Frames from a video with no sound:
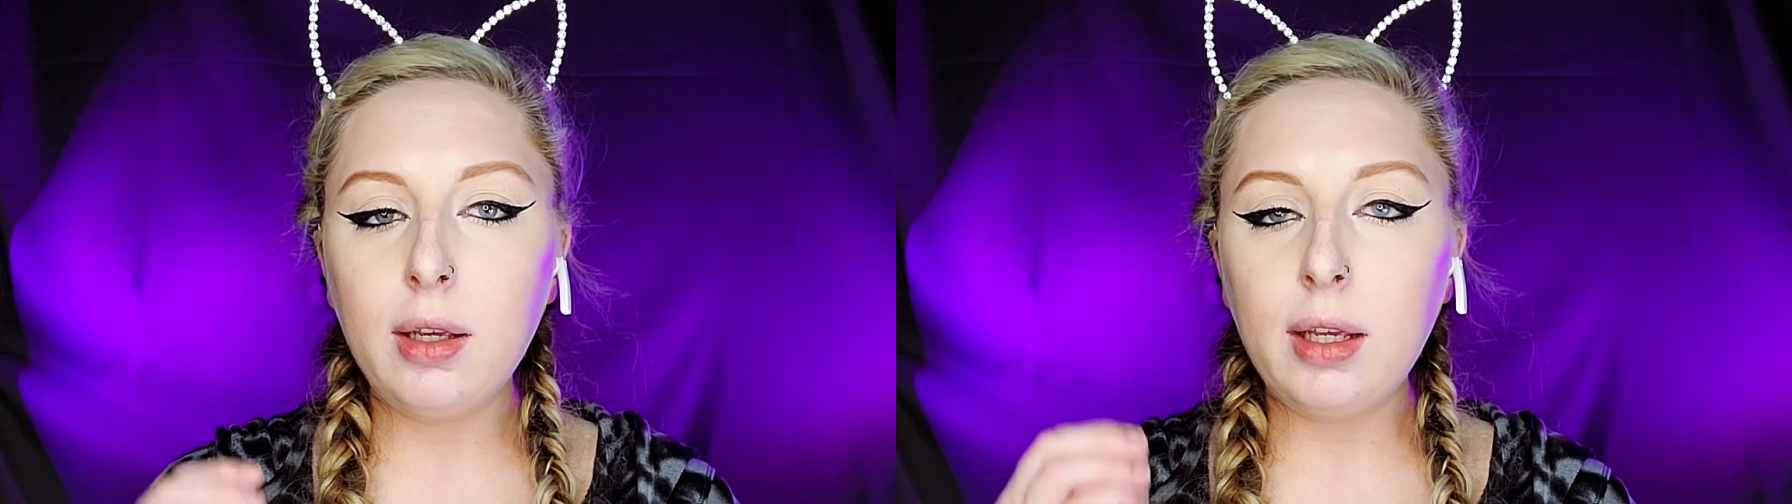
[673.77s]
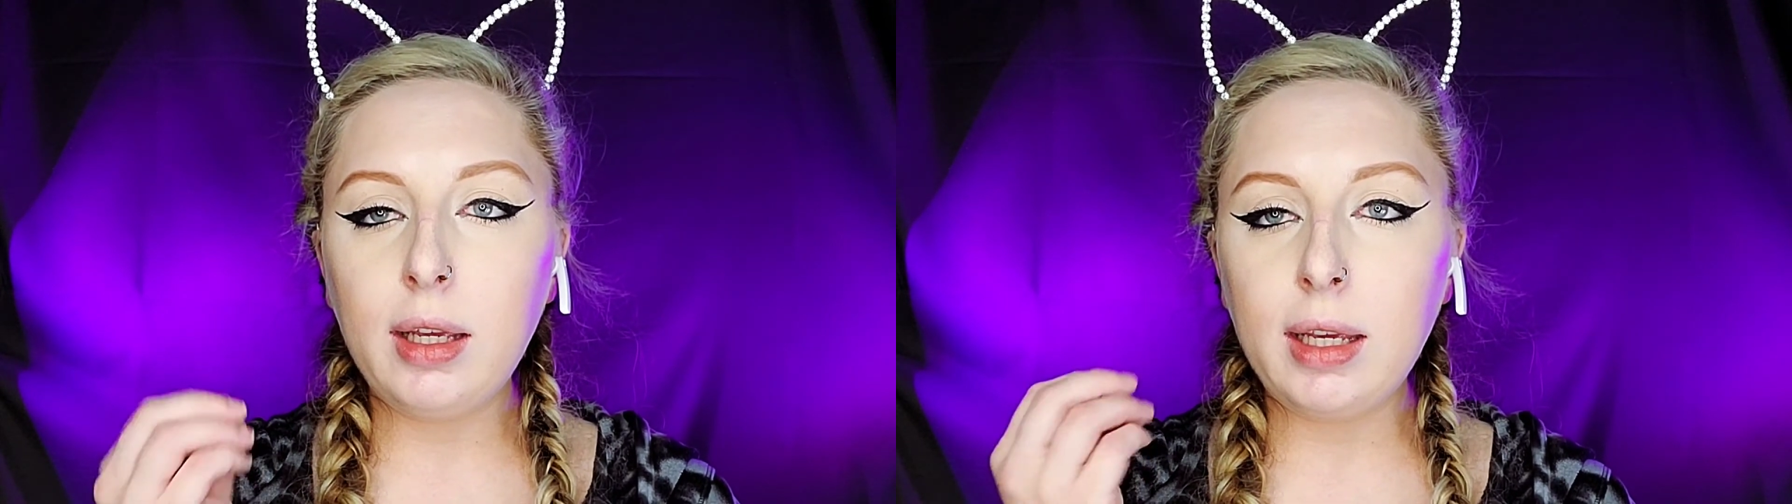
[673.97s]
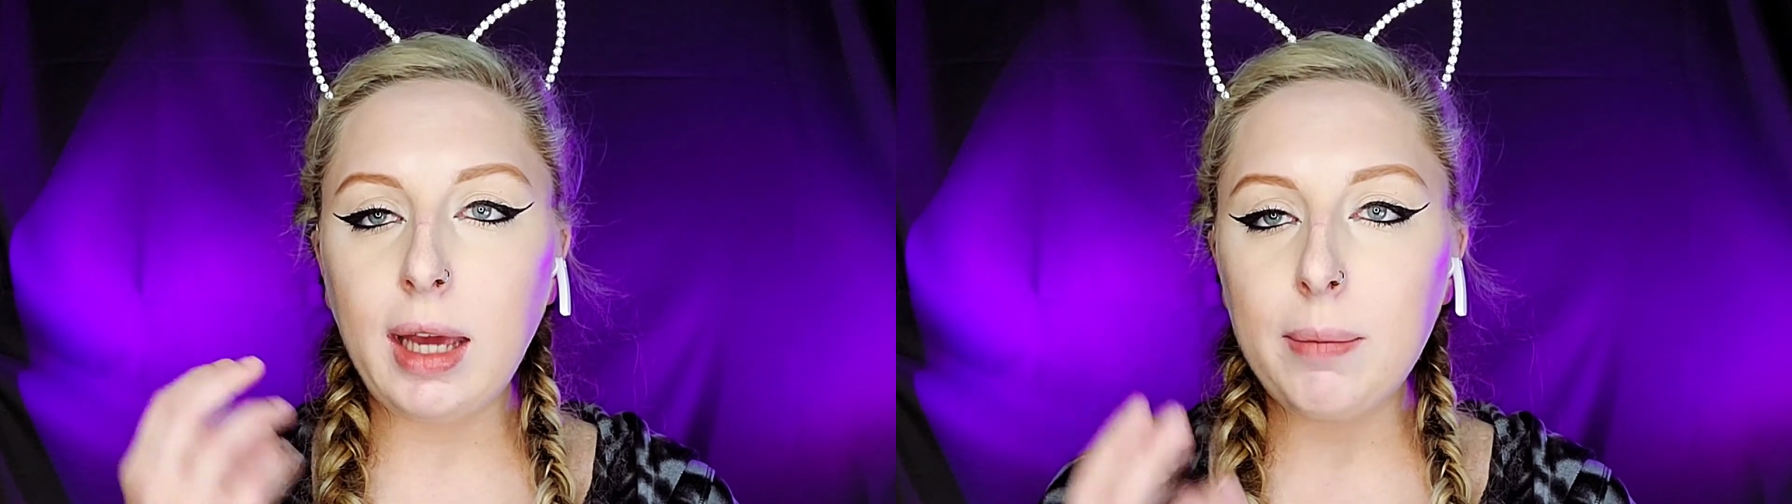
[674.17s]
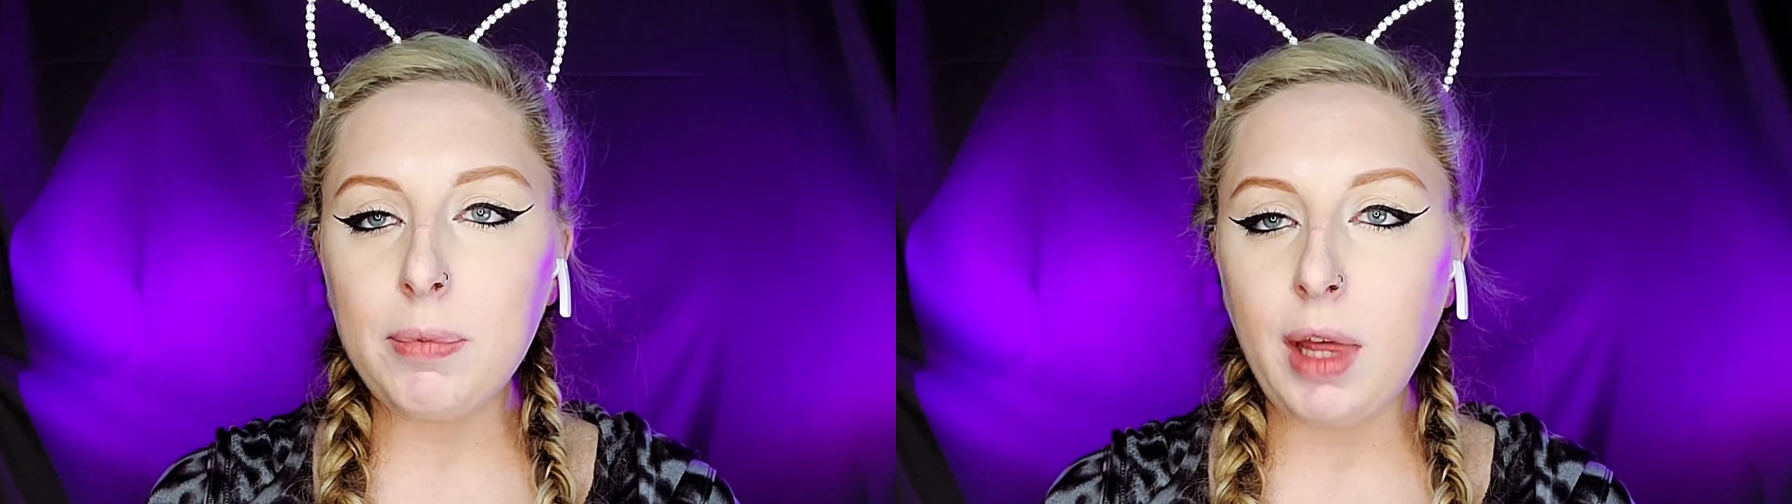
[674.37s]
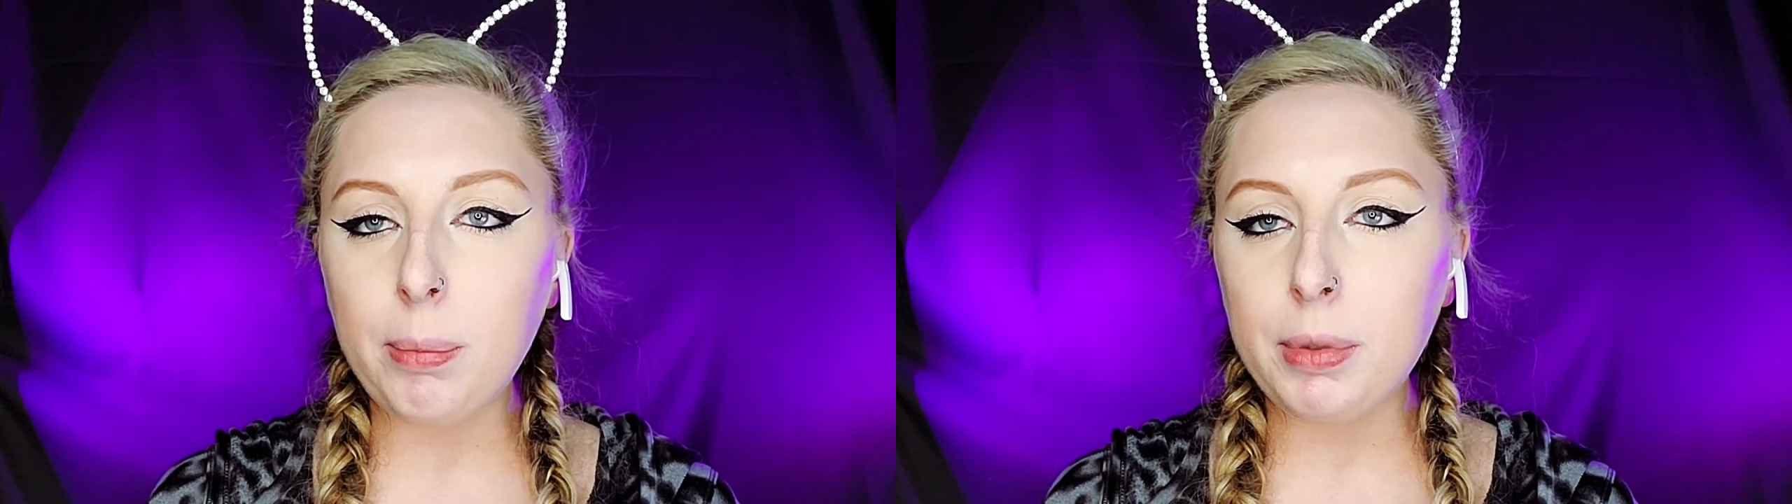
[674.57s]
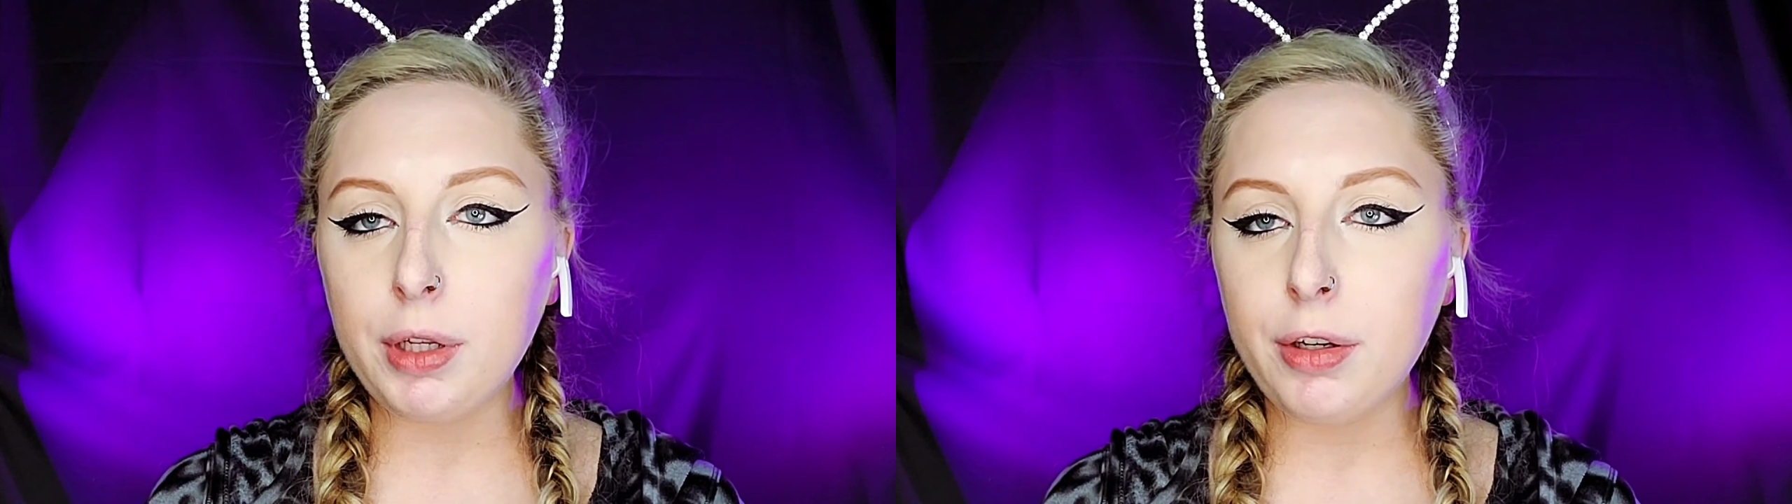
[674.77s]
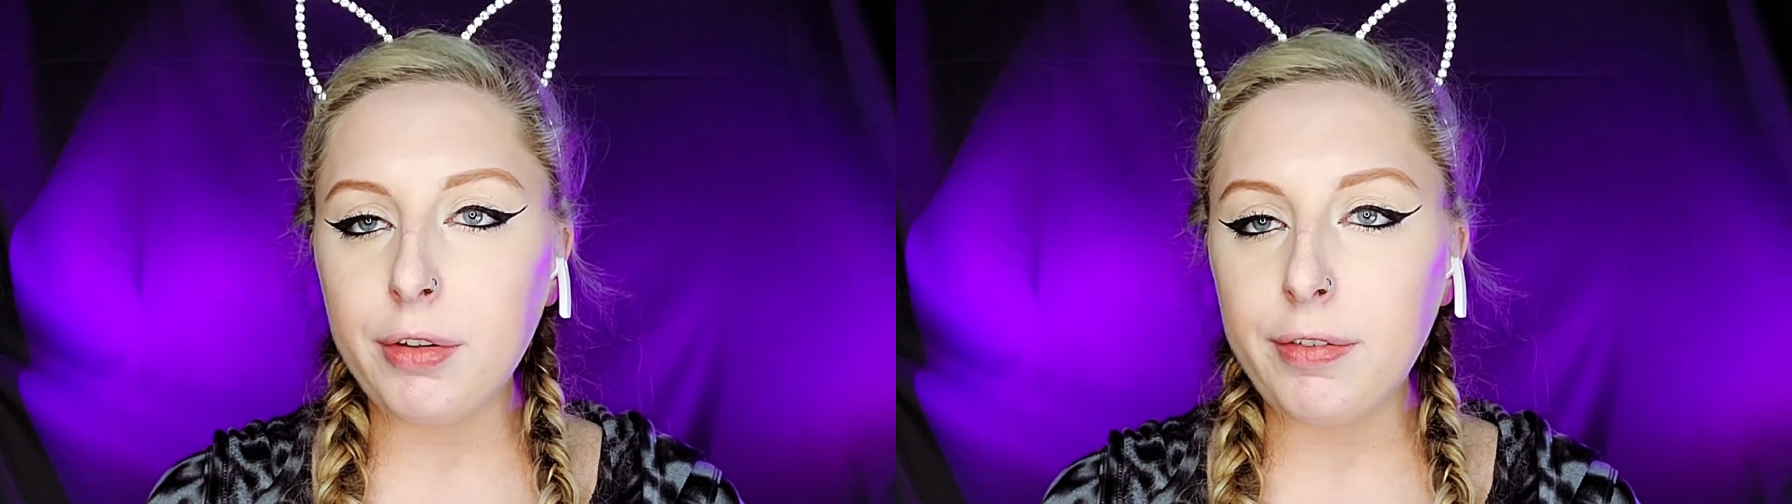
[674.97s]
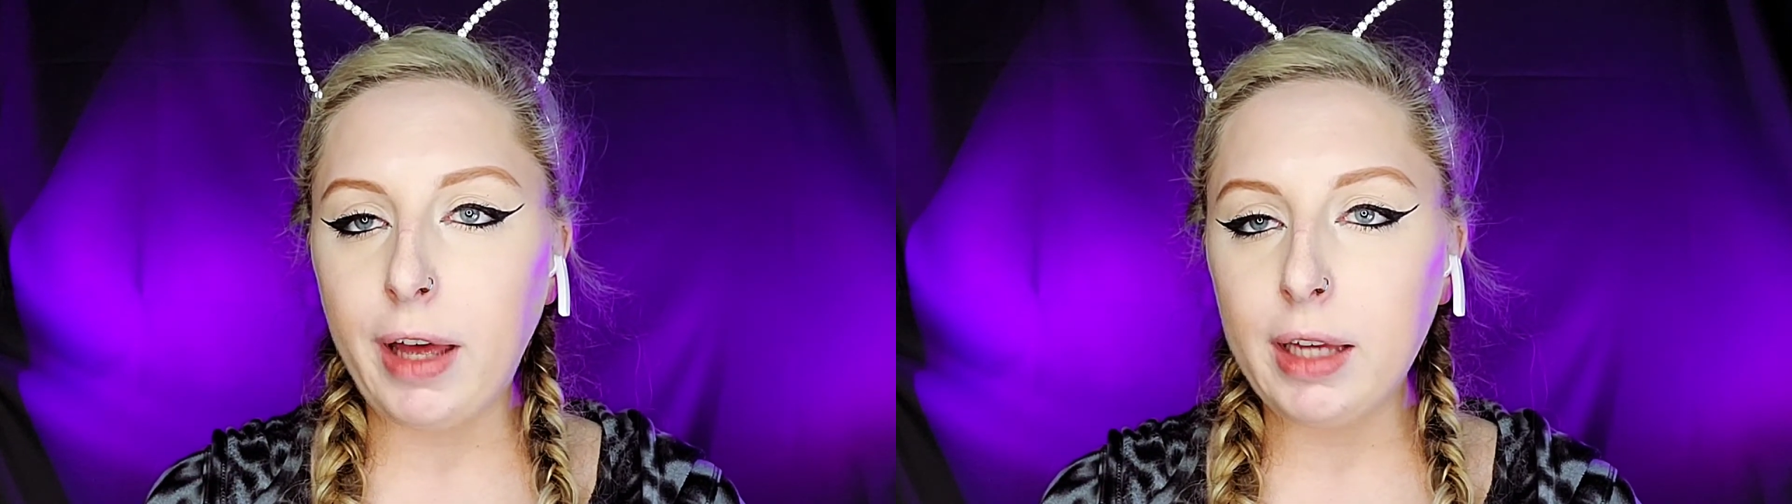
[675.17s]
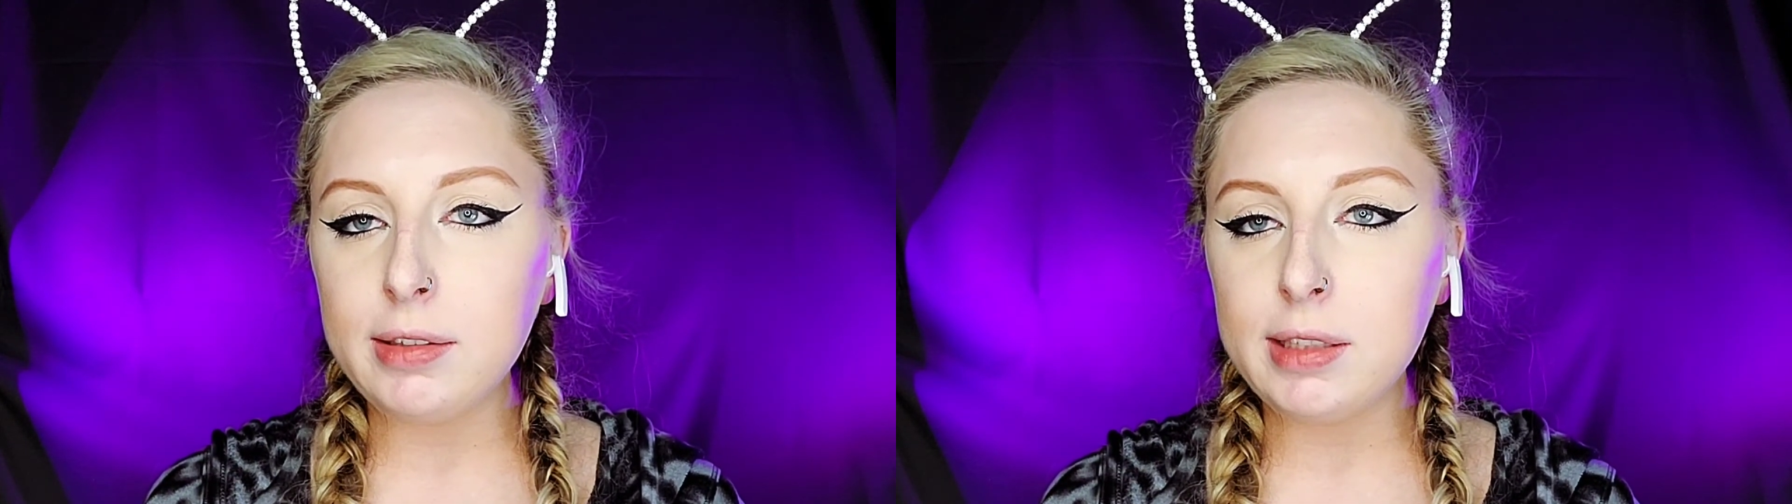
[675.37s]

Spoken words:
it kept that blur effect